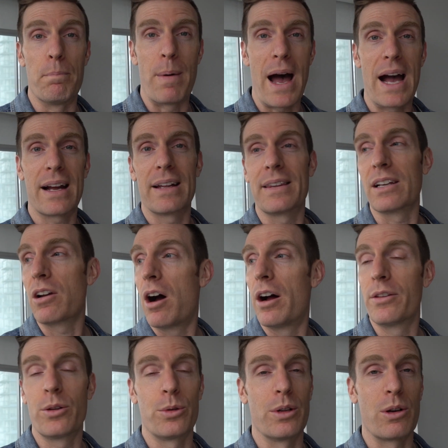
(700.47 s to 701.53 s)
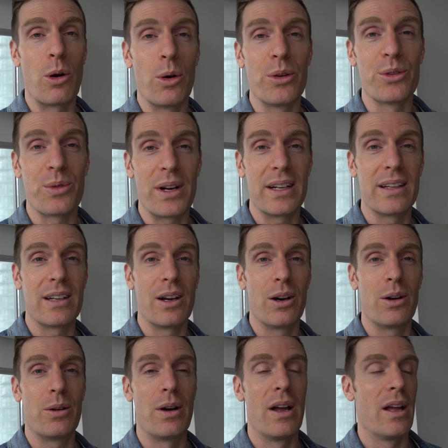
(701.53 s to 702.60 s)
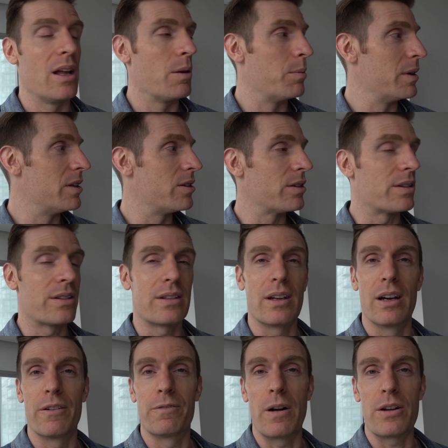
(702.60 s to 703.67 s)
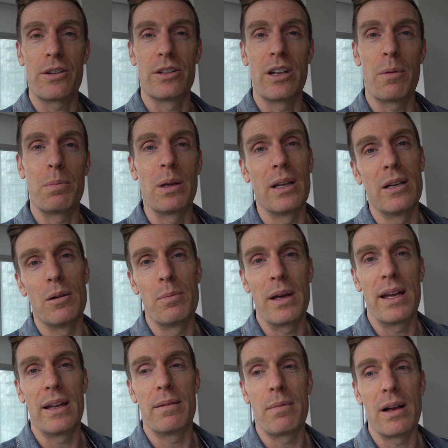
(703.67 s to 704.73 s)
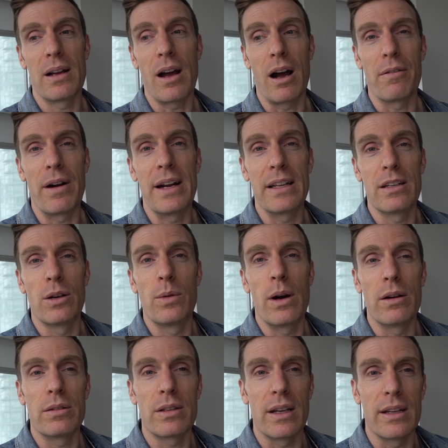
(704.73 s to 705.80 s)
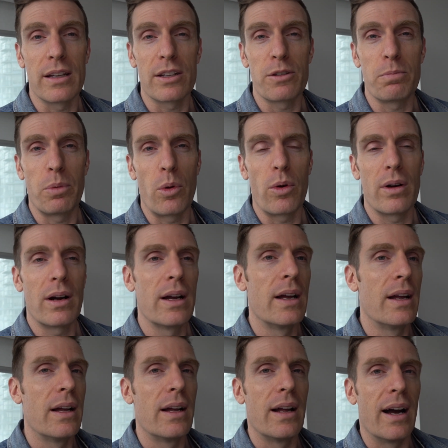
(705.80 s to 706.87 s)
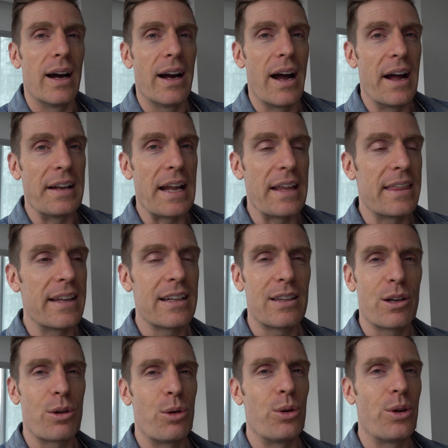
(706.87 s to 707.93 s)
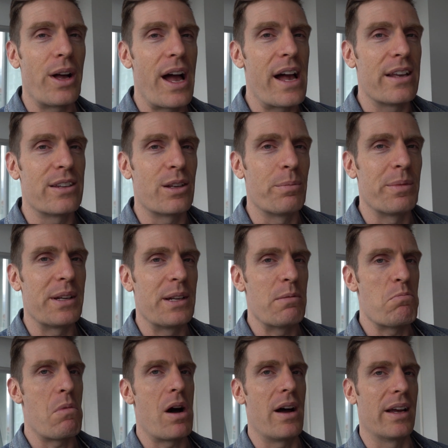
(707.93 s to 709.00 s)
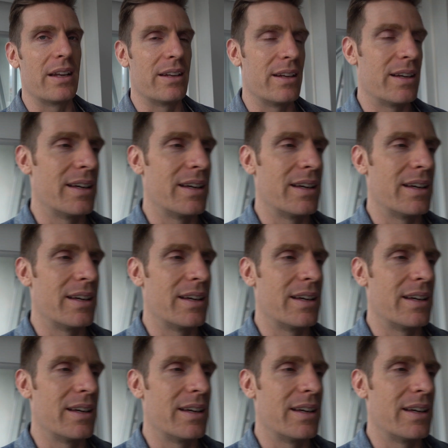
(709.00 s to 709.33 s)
Back at the condo, Nicole's ready to go. We just freshened up a little bit, got ready to go out and explore, and I think Nicole has something in mind.